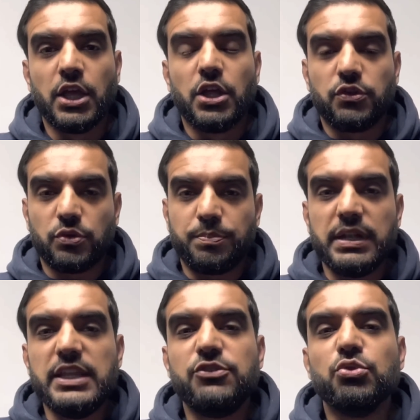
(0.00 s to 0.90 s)
So
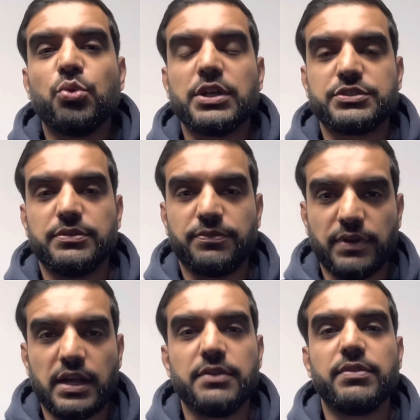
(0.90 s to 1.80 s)
please do question
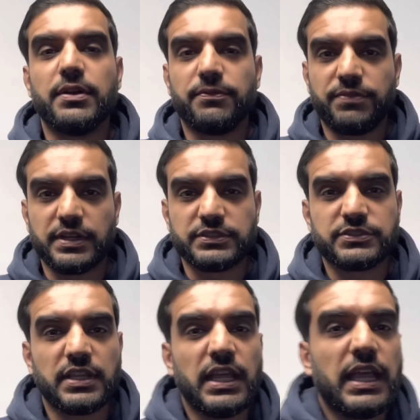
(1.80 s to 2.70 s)
5 first.
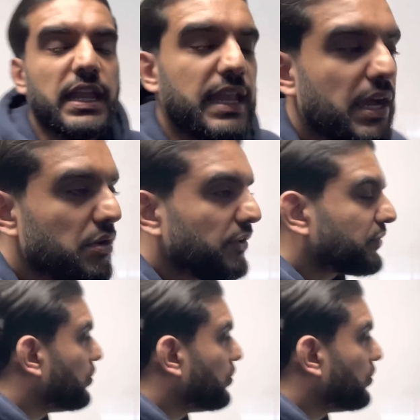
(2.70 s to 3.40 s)
Now let's go